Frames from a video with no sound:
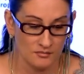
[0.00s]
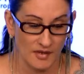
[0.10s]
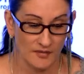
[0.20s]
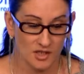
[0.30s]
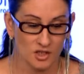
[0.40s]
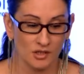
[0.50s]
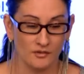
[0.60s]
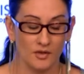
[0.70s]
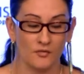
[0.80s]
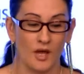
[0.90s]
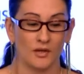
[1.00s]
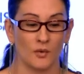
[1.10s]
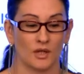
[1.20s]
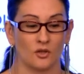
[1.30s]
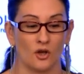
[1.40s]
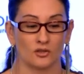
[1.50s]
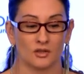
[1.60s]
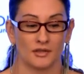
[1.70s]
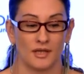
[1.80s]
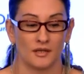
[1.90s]
Eventually, we find one
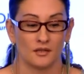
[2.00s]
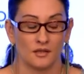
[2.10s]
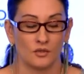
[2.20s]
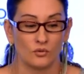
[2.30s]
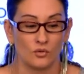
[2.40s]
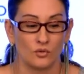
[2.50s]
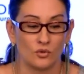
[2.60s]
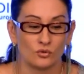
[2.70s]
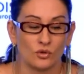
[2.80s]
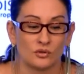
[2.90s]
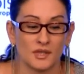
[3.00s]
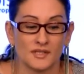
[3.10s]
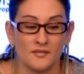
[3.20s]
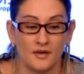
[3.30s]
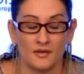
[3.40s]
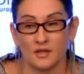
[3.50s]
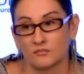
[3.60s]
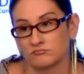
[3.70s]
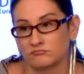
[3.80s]
doctor that, who told us very